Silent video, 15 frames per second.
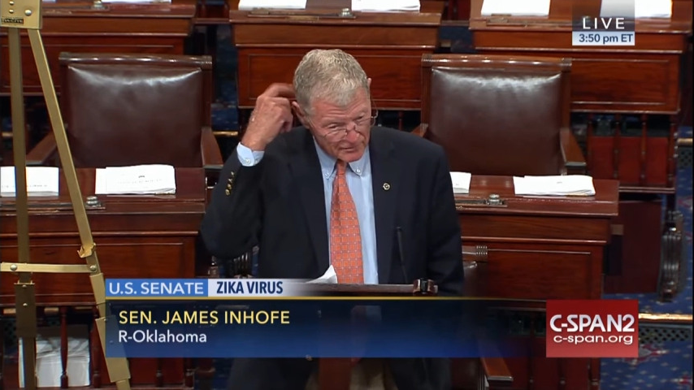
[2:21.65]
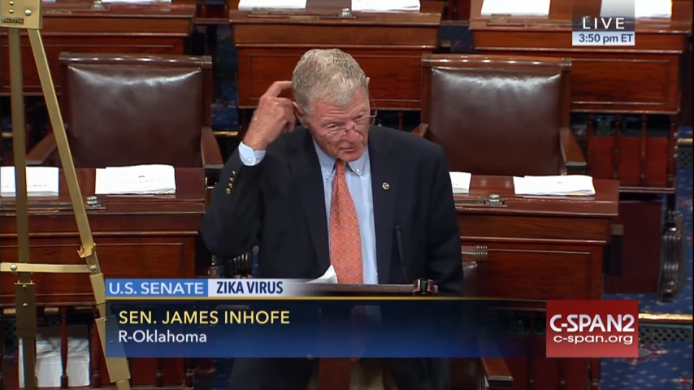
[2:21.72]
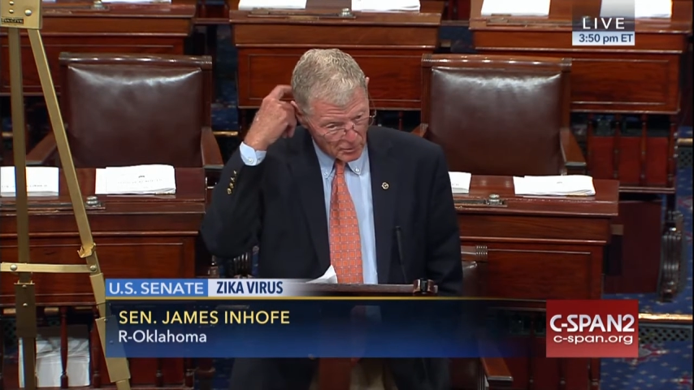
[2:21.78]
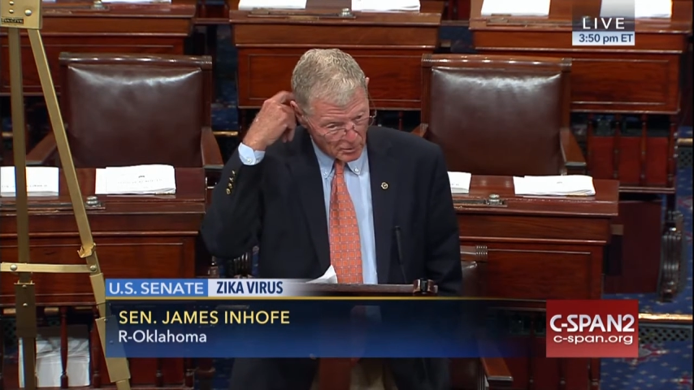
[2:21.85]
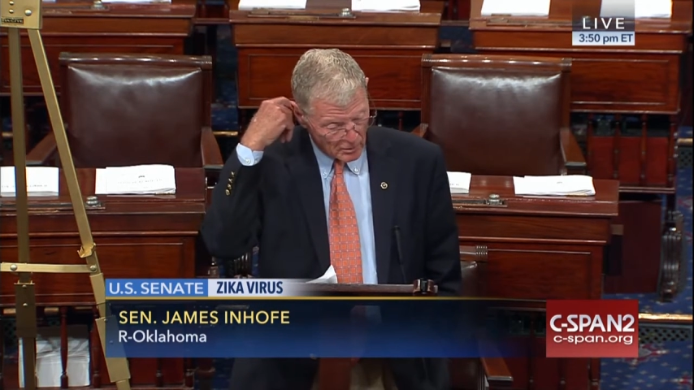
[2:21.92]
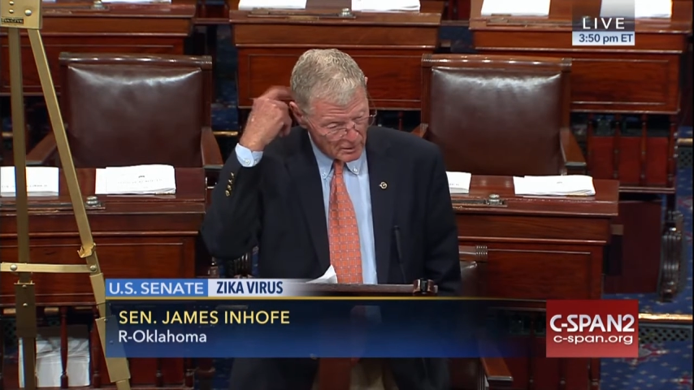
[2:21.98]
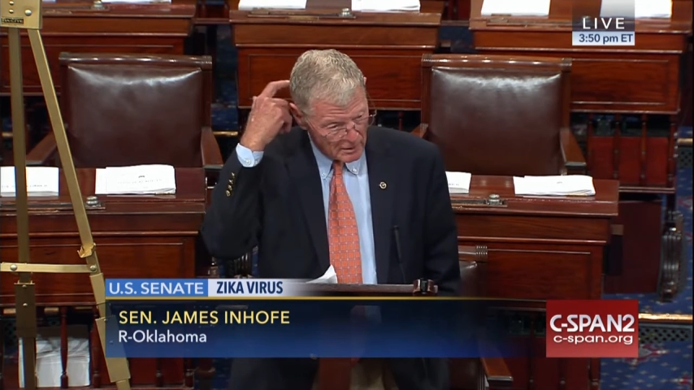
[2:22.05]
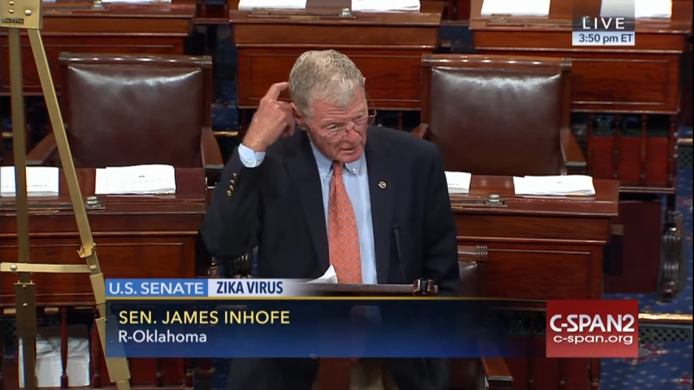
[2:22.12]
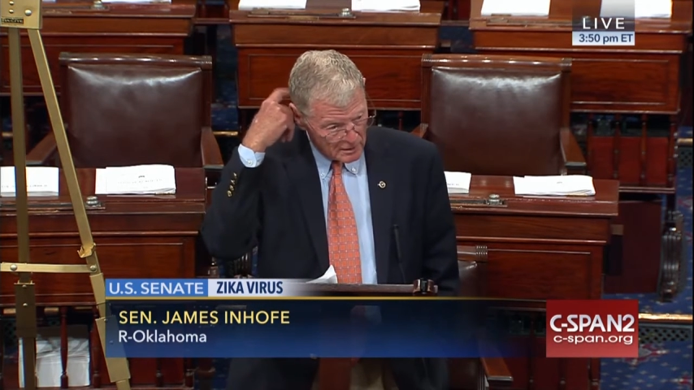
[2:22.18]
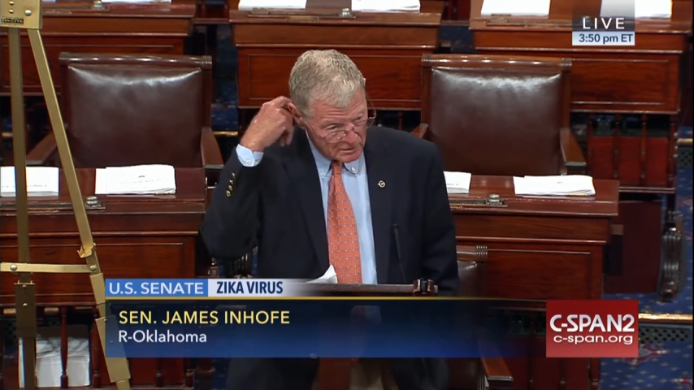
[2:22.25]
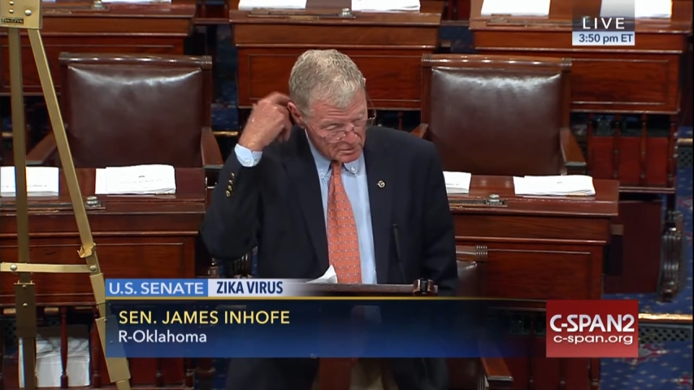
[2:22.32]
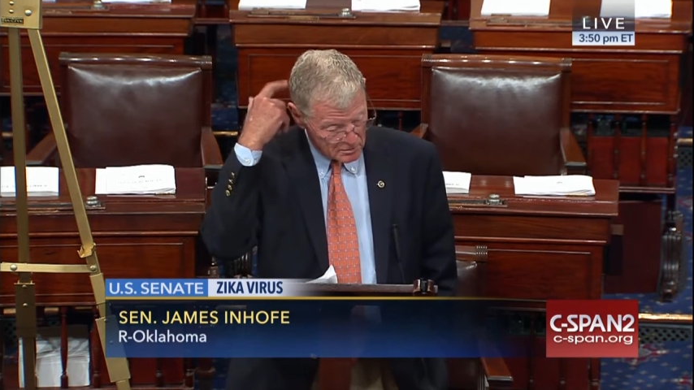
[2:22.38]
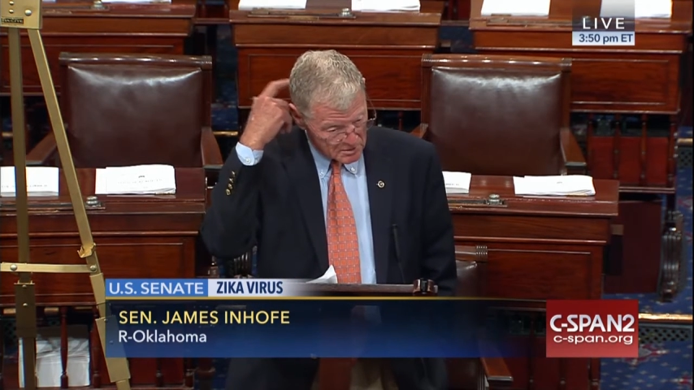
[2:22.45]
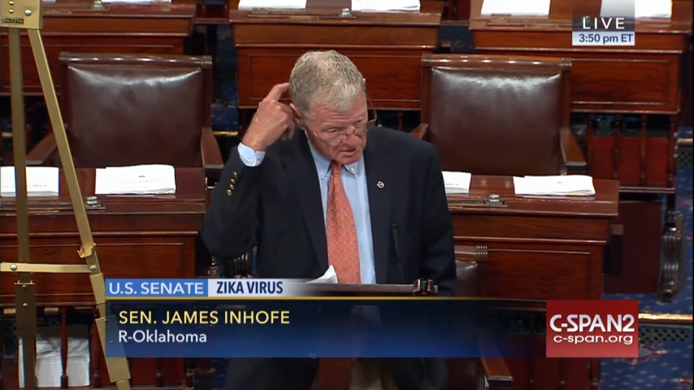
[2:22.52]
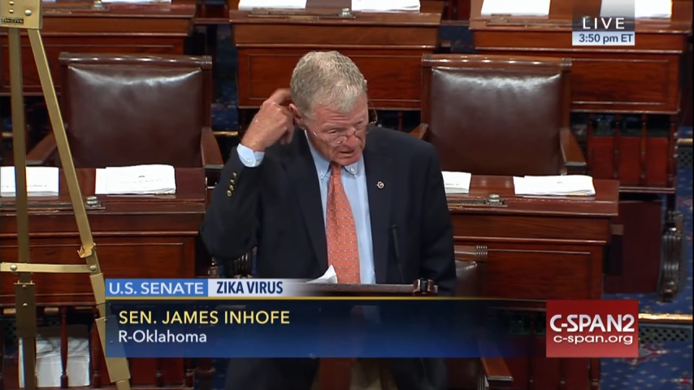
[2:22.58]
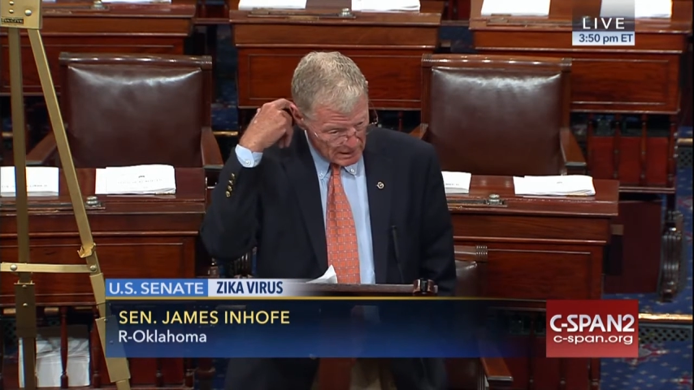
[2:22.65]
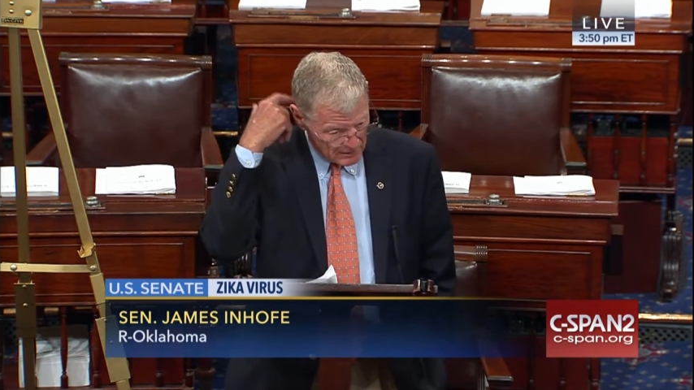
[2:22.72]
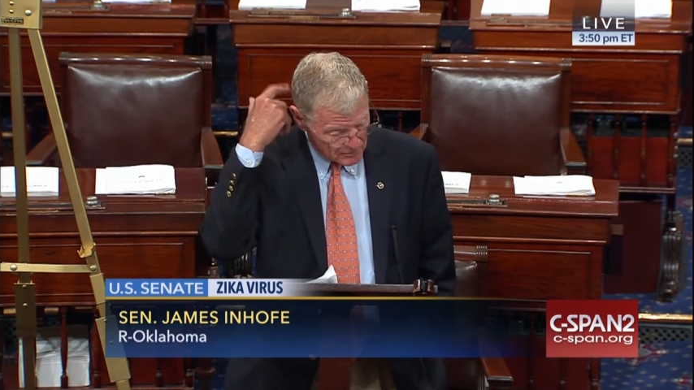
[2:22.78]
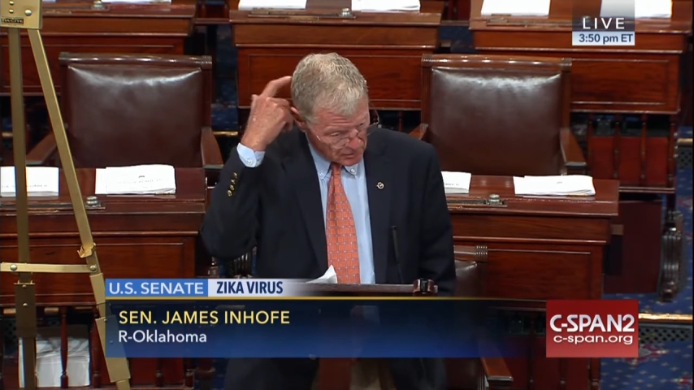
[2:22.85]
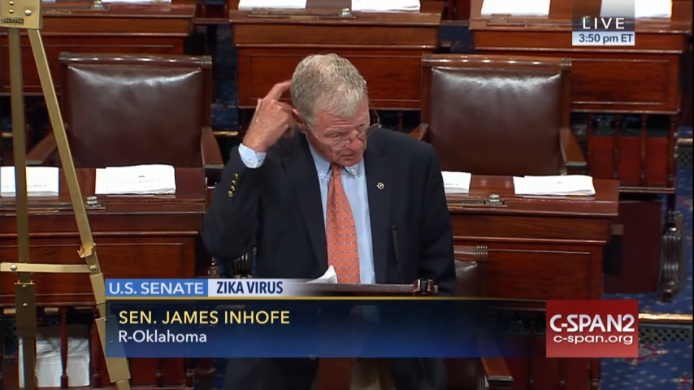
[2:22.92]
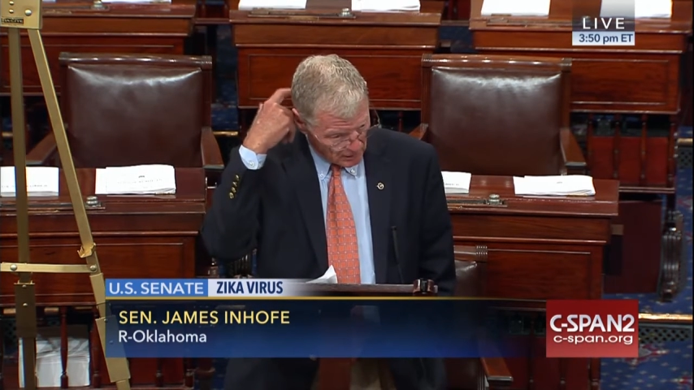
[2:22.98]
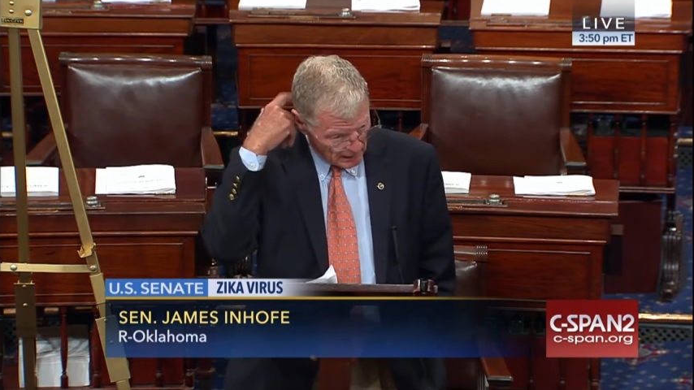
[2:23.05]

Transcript: for to save the